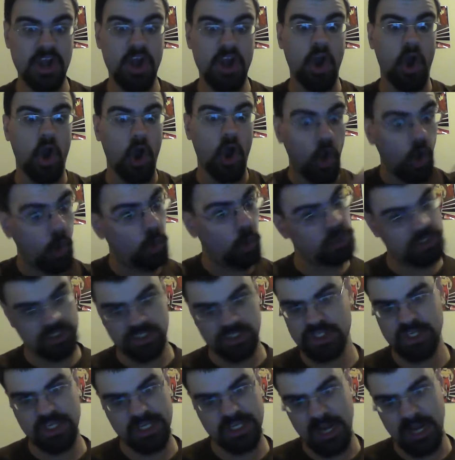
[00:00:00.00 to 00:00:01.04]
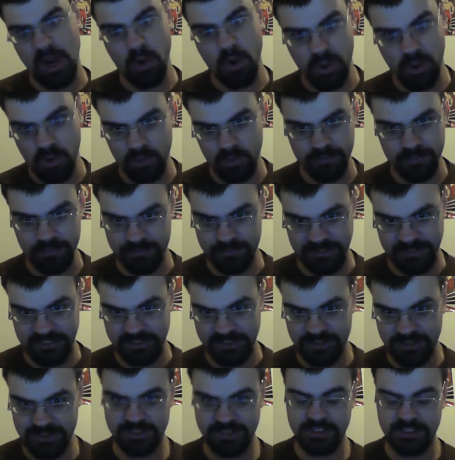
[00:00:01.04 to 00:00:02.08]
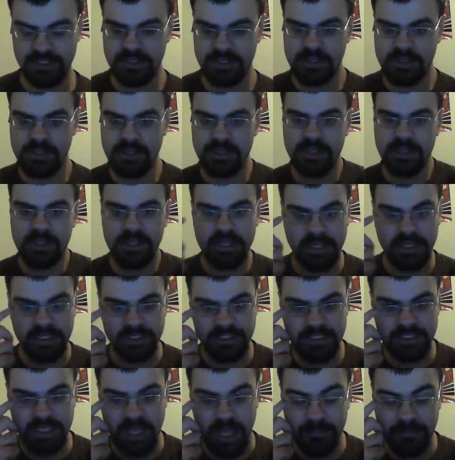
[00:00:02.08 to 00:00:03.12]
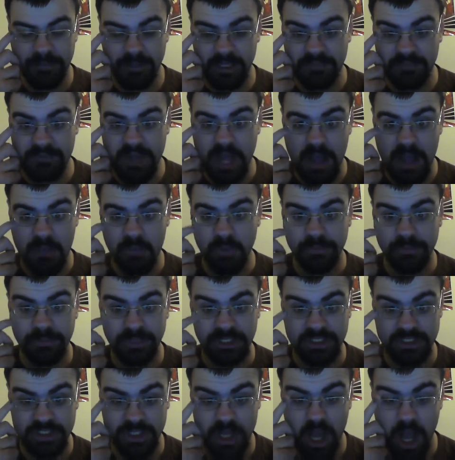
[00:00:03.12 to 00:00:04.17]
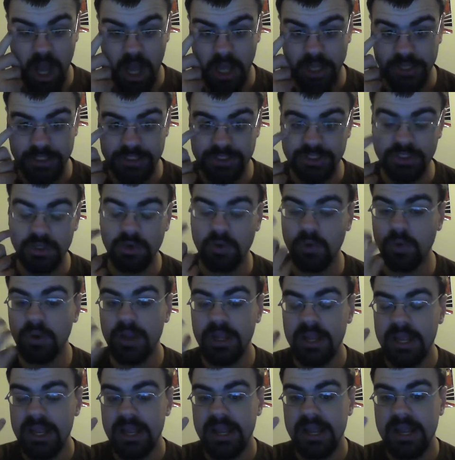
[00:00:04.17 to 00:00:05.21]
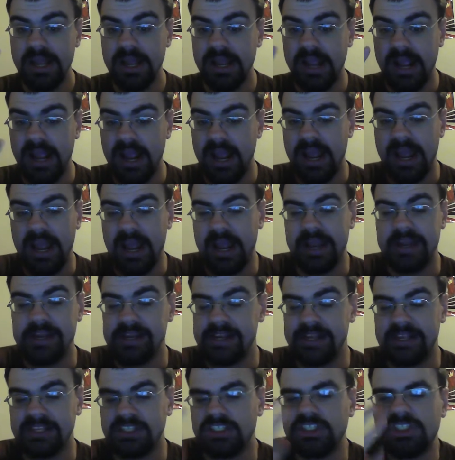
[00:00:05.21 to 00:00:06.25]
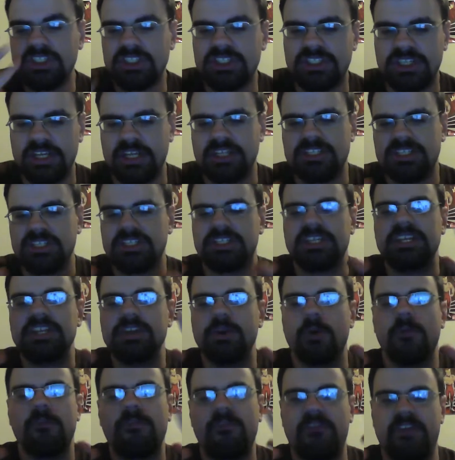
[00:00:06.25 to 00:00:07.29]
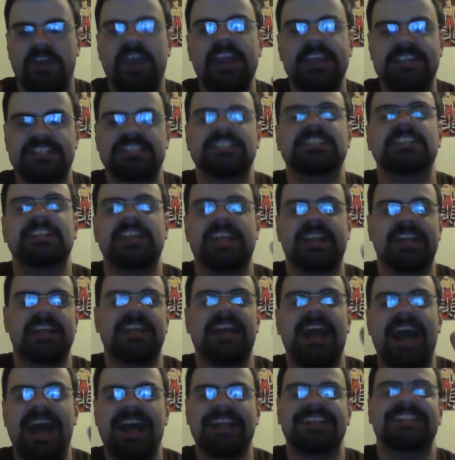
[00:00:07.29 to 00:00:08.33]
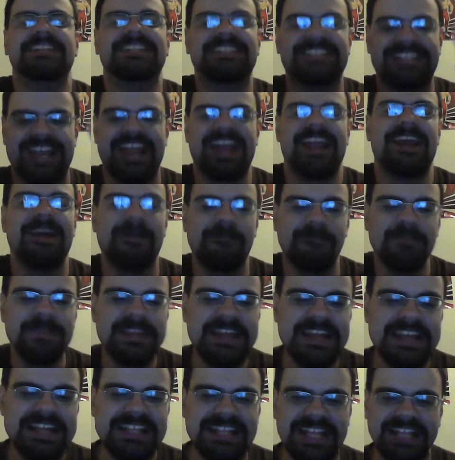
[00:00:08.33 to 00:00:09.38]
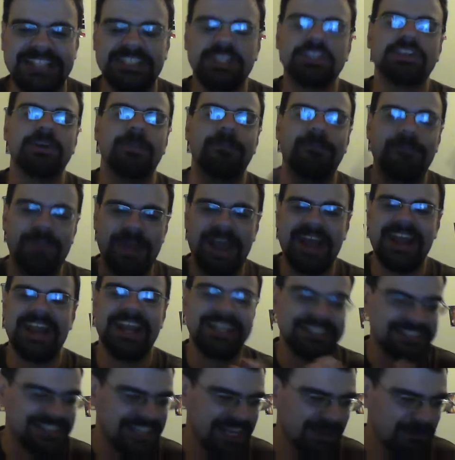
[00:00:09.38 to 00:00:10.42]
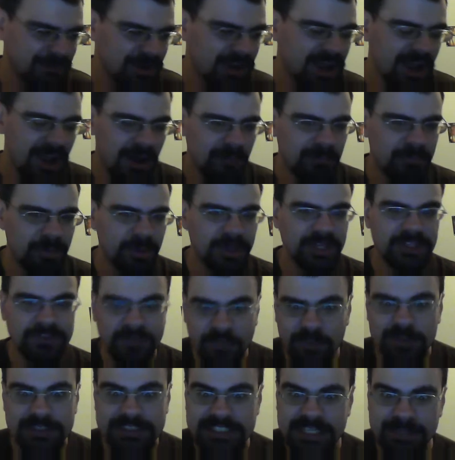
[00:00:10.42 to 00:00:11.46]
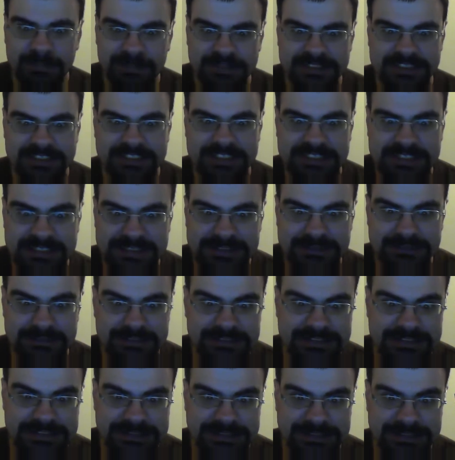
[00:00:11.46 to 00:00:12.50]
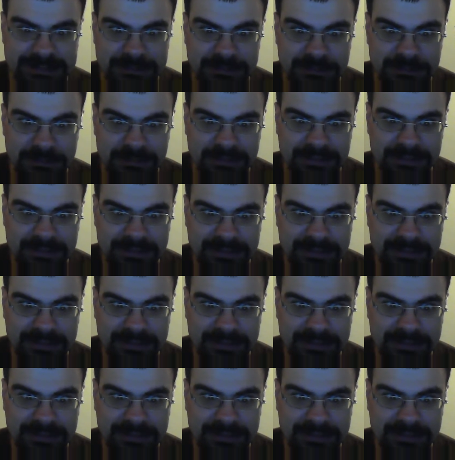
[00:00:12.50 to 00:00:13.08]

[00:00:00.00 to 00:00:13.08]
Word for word: holy shit out all over the place. Because I believe Kamui means God. So, and it's just it's just in your face. It's like, God damn, that's such a badass name. But his first name is Kirito.